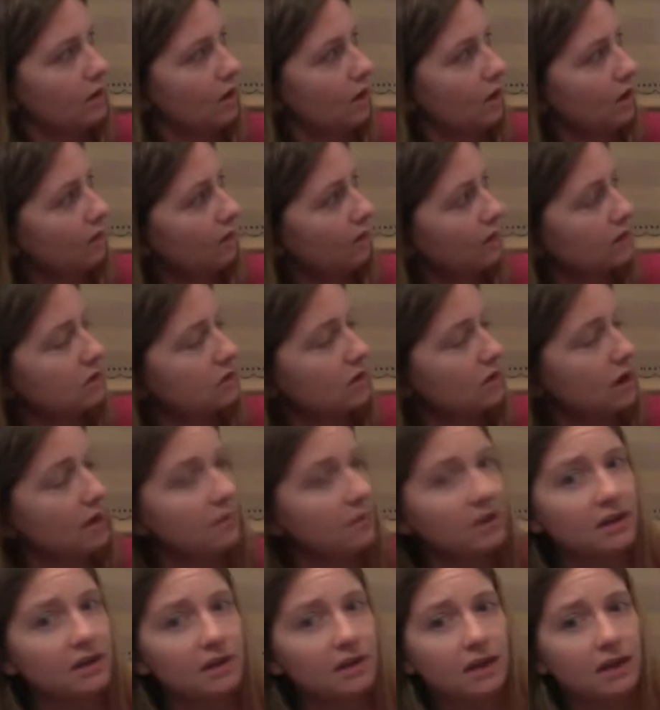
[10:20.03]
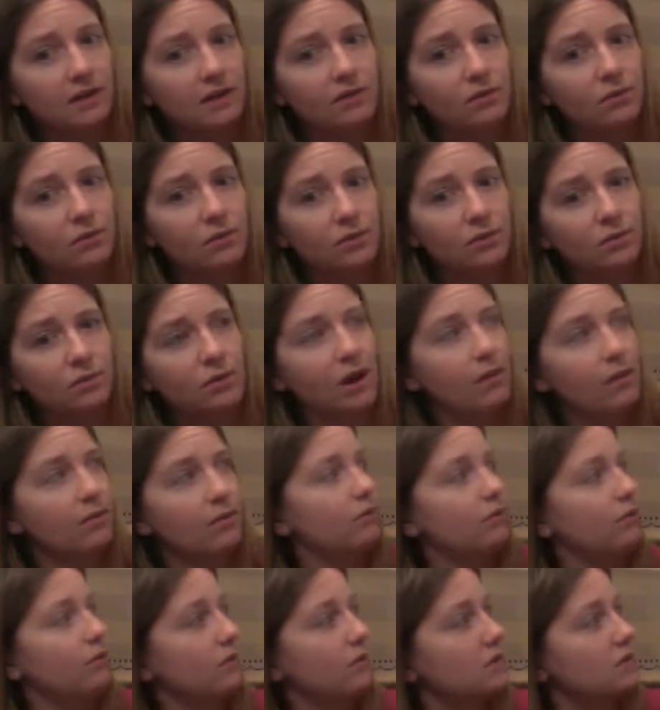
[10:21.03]
All right, so I'm going to think of a word
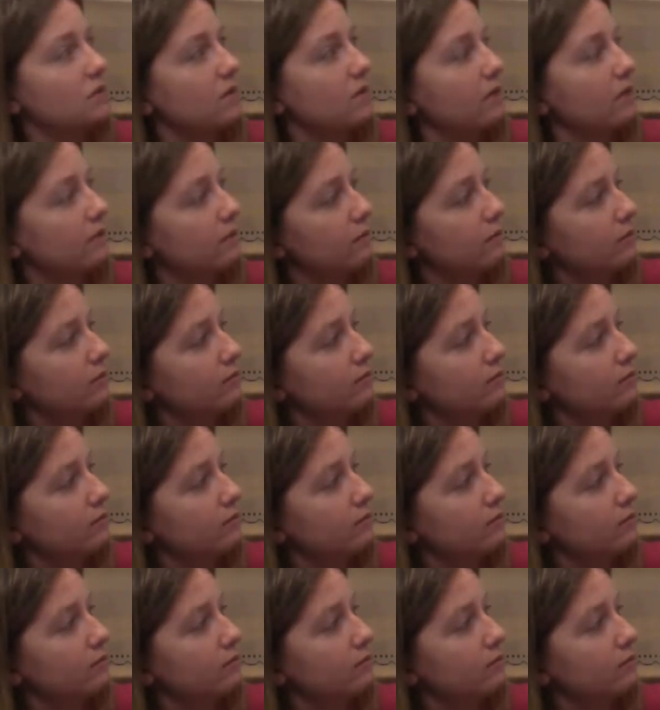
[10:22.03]
problem for this one